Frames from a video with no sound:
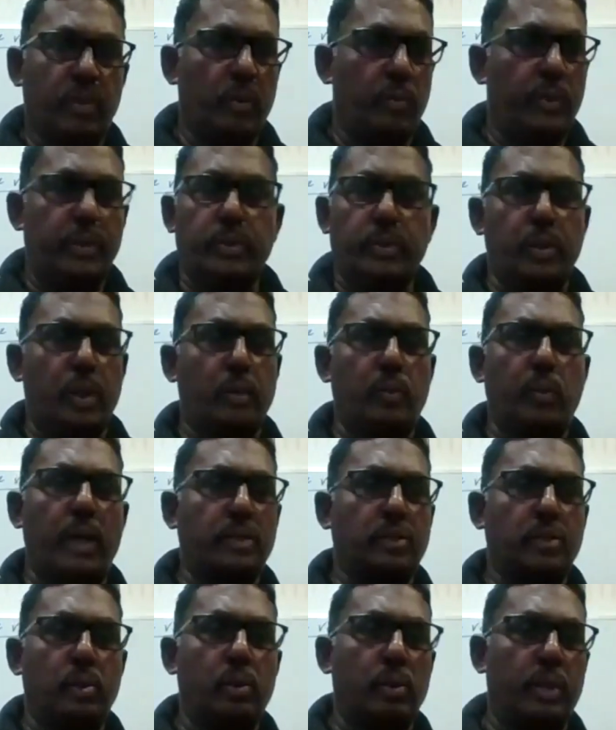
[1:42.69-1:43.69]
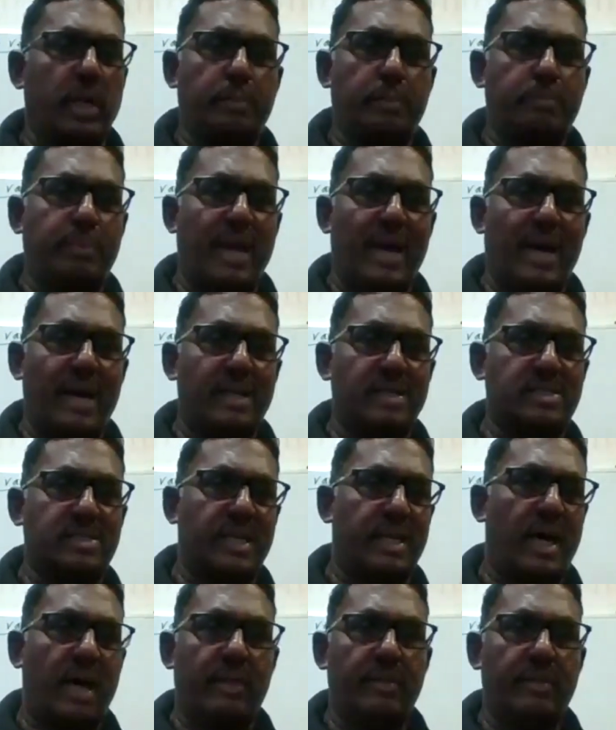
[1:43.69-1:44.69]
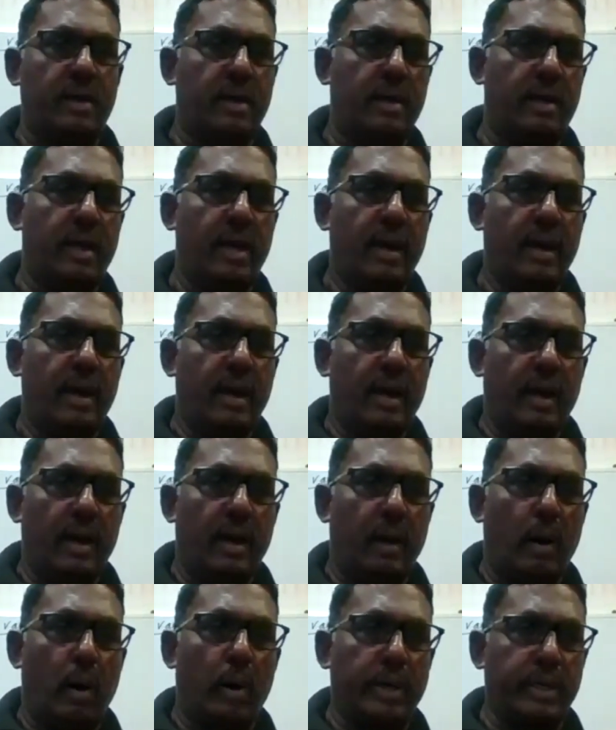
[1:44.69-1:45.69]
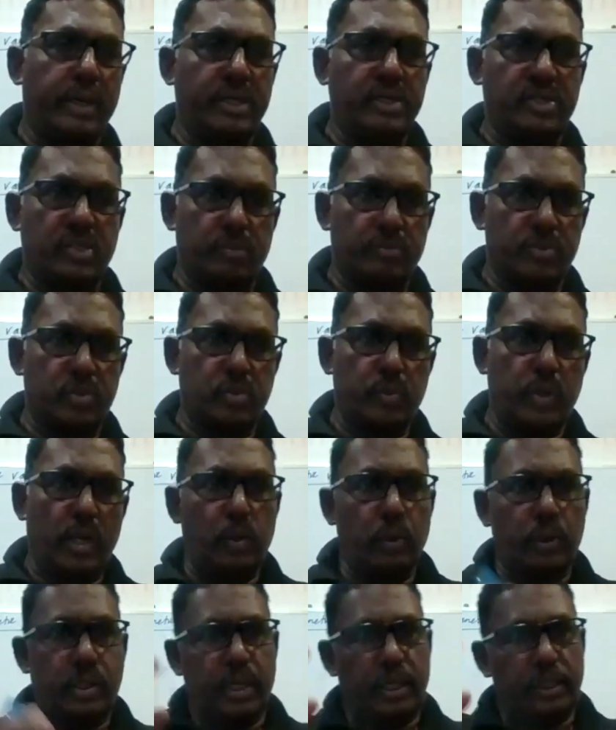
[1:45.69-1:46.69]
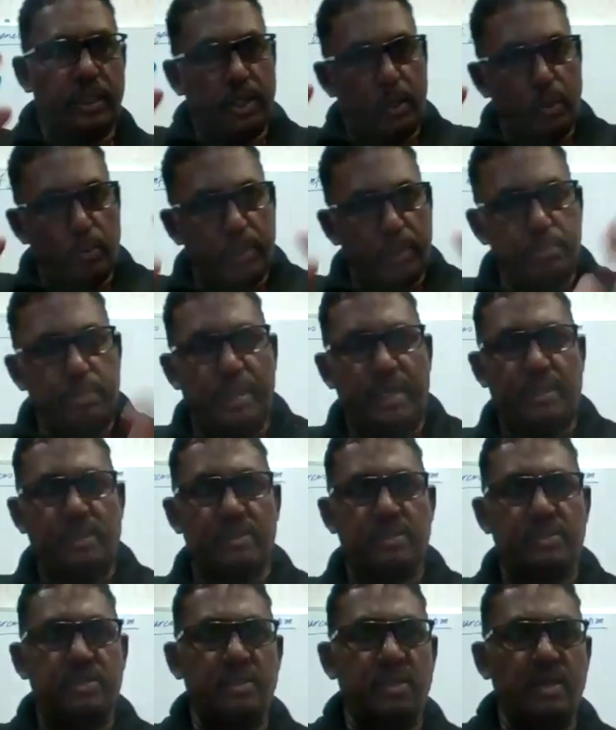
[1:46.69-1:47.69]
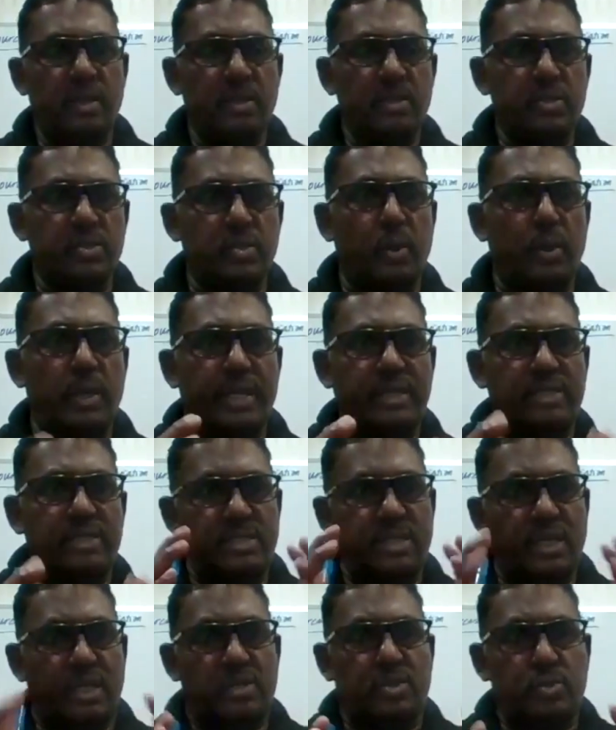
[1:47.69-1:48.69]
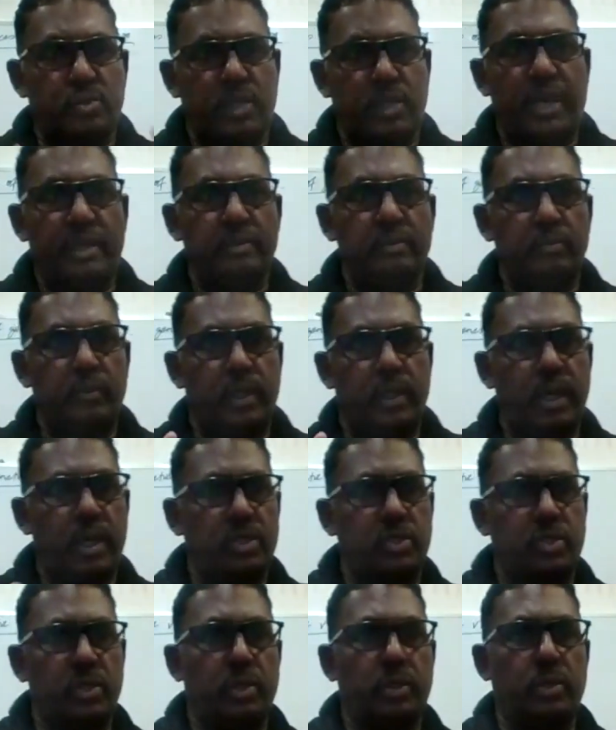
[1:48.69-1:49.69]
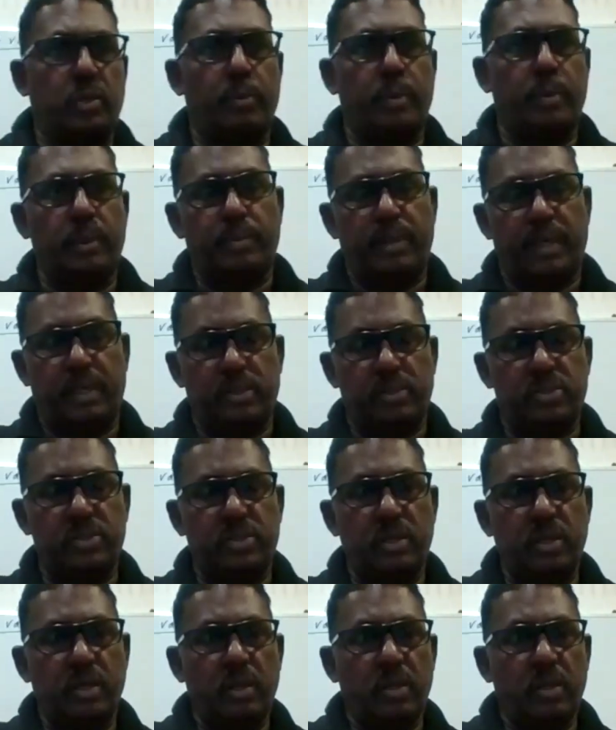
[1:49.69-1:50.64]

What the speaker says: We do not want to look at plants and other organisms. We are looking at the human beings. So let's stick to that variation in human beings.